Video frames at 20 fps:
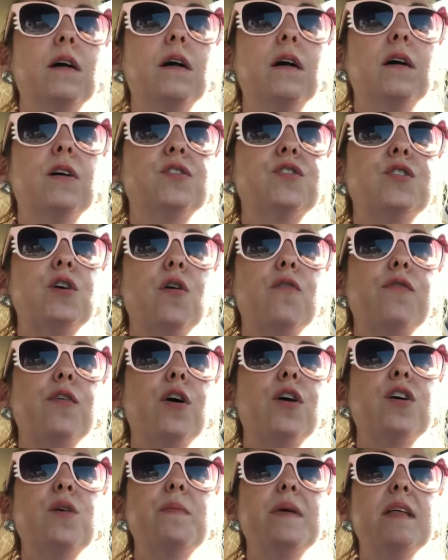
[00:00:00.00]
So for
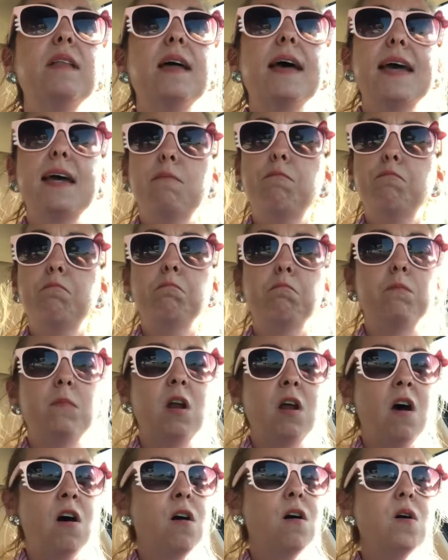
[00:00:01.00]
her to be like,
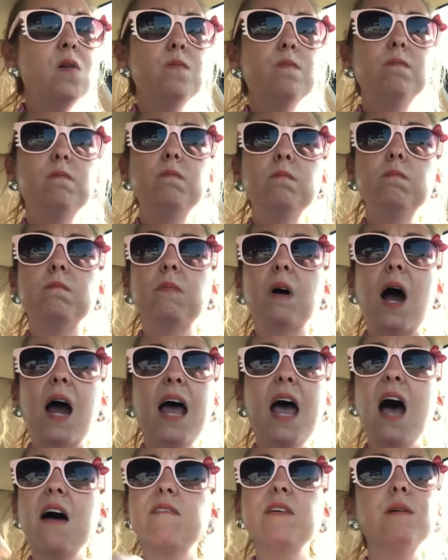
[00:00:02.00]
no, I
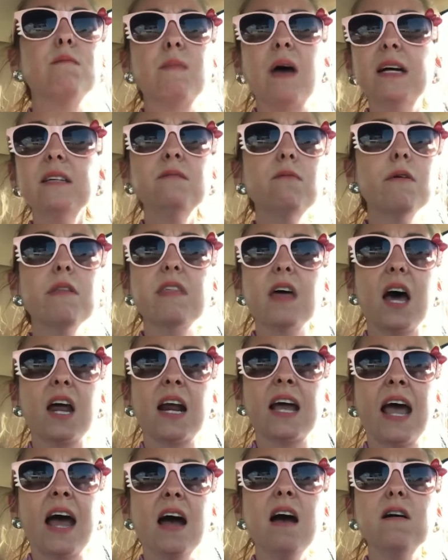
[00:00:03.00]
haven't messed with that
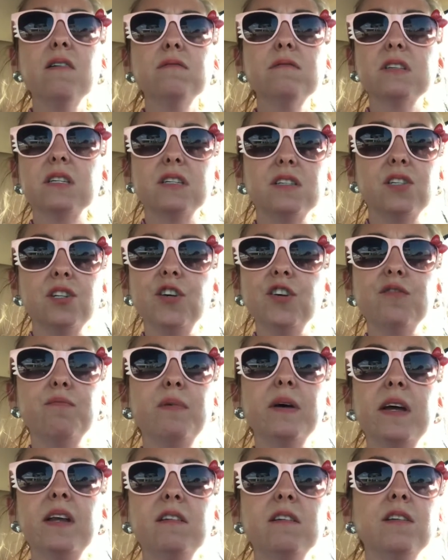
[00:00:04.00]
account since you've
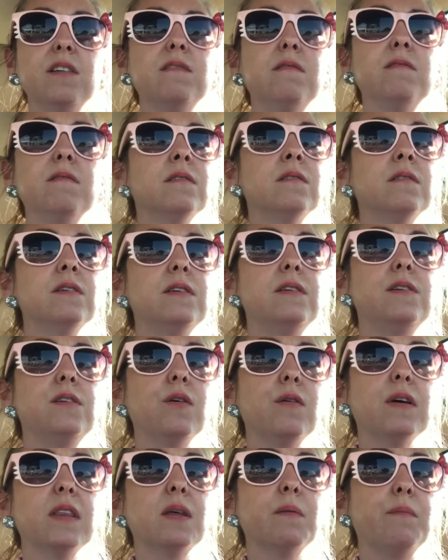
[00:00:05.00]
been
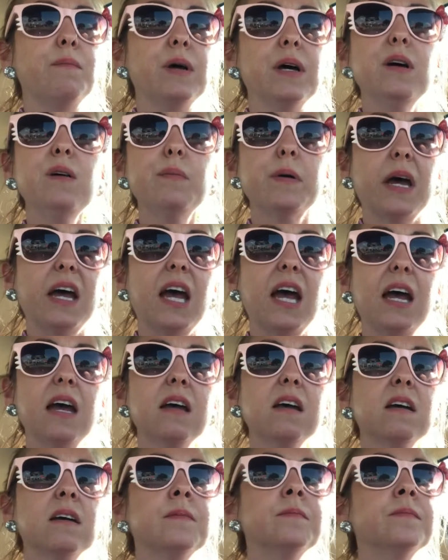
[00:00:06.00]
doing the bill
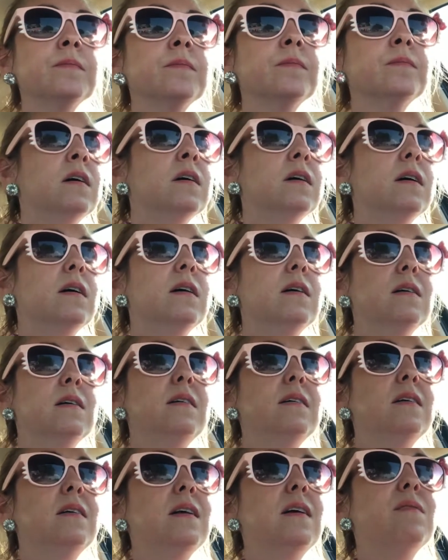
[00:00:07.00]
pay,
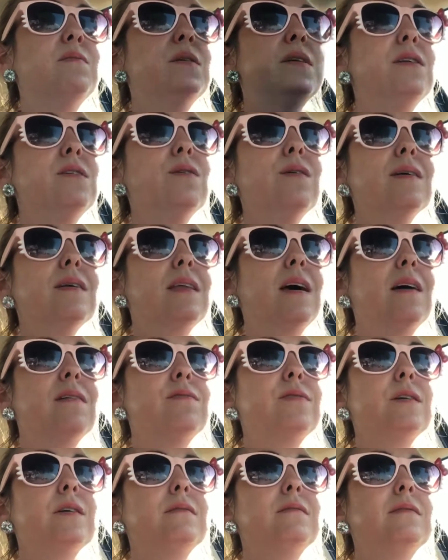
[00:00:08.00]
and I've been doing that
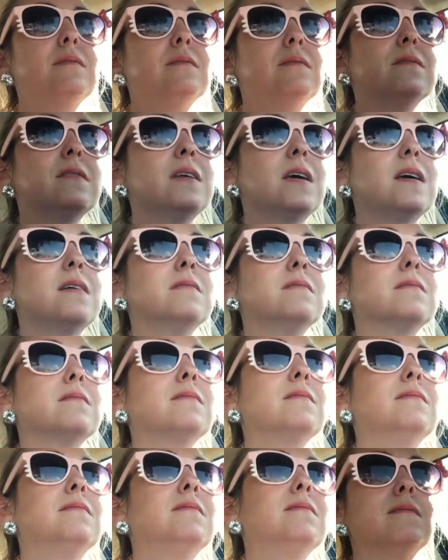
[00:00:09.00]
for like
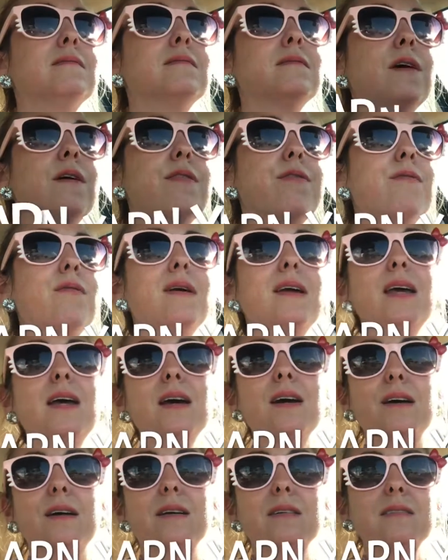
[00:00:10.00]
3
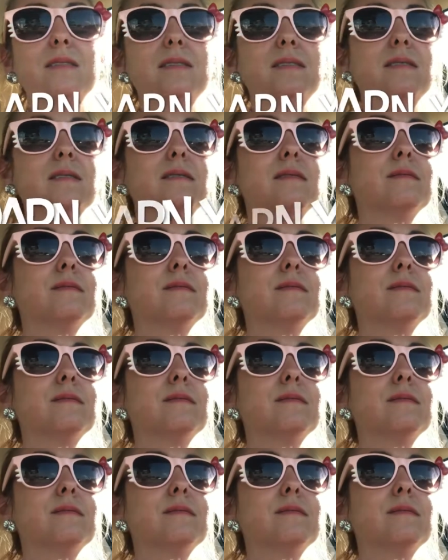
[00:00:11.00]
years.